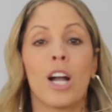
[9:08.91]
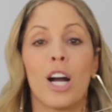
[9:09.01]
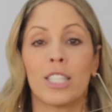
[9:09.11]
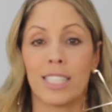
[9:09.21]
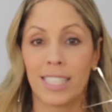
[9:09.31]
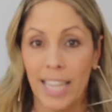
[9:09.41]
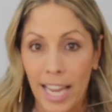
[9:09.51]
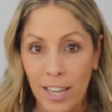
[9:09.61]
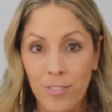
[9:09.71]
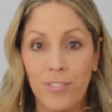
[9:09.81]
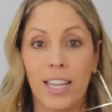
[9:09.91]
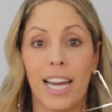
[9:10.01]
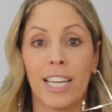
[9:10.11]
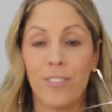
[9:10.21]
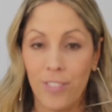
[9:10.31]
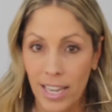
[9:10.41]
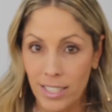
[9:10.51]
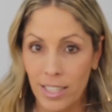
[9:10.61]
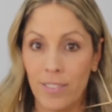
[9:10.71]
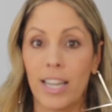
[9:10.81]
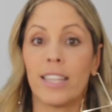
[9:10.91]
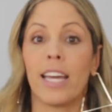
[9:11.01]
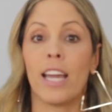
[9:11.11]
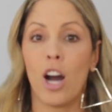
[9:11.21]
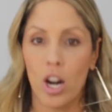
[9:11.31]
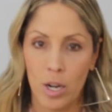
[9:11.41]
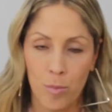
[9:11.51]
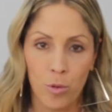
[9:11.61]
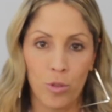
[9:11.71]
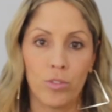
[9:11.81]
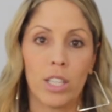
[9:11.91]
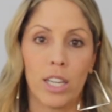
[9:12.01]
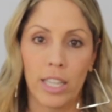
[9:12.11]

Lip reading: are safe and effective and they are approved